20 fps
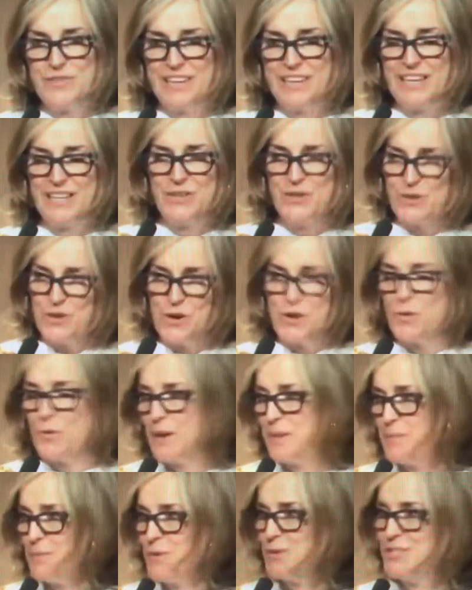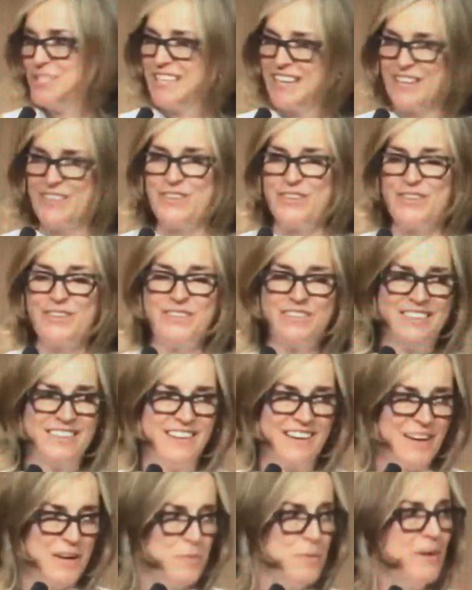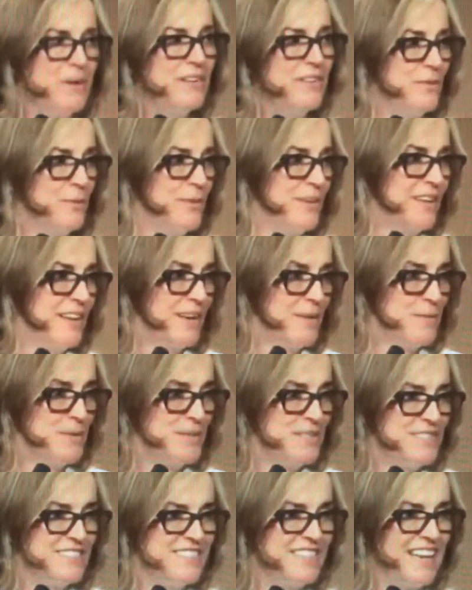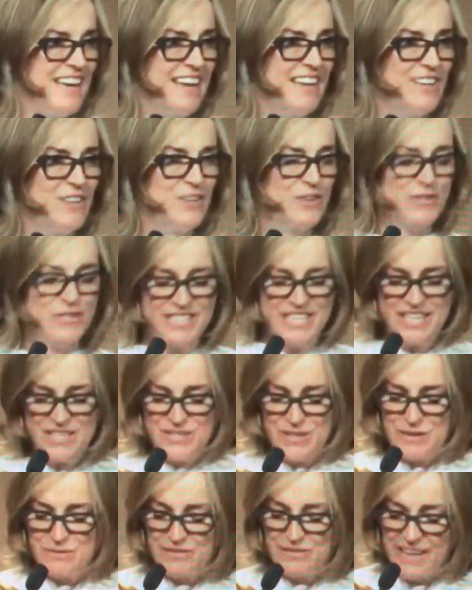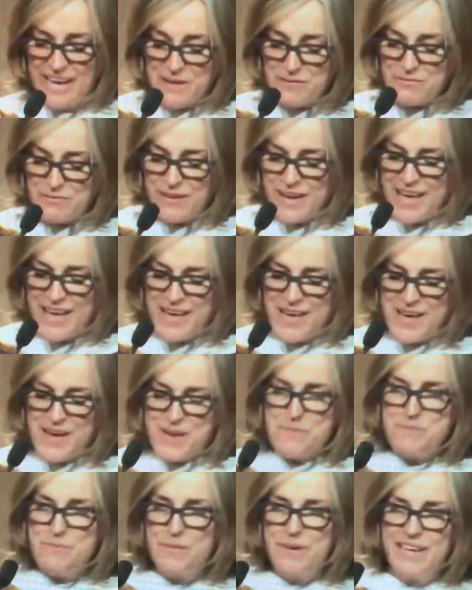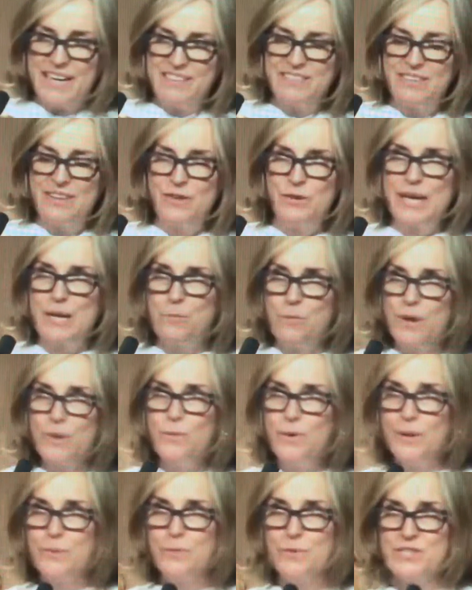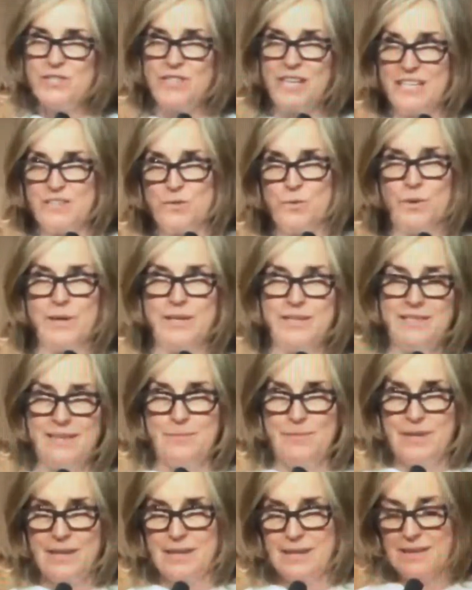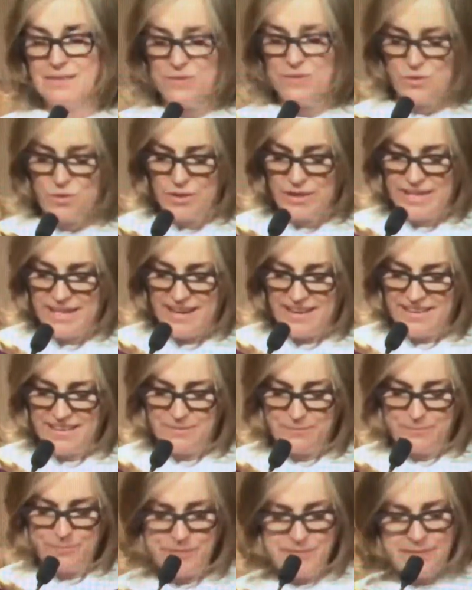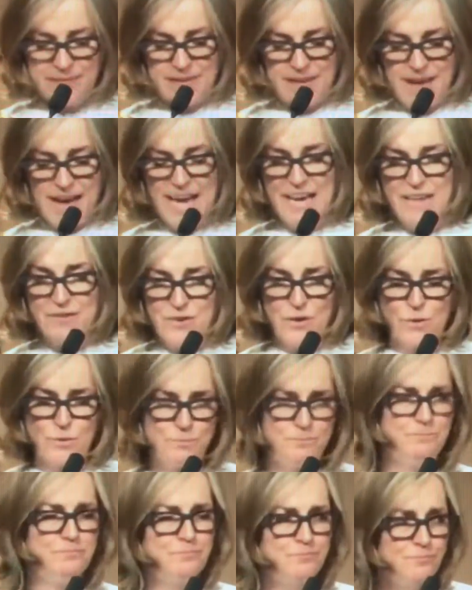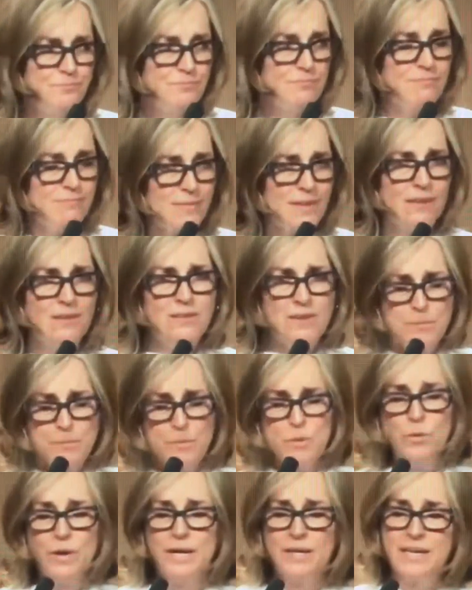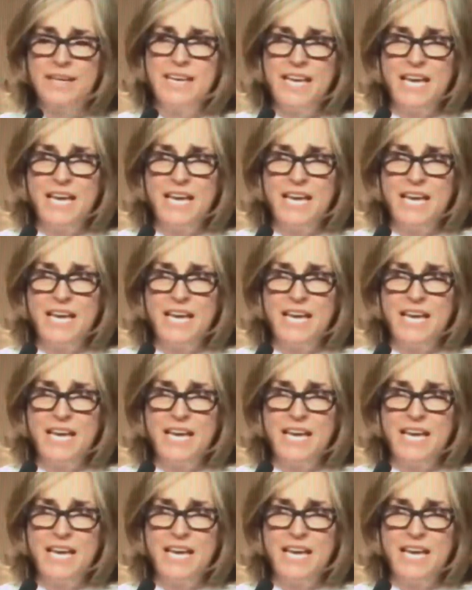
that you're all way more together than I was when I was at your stage of life. But I thought, okay, what do I wish that 20-something Nora Young had known? Number one,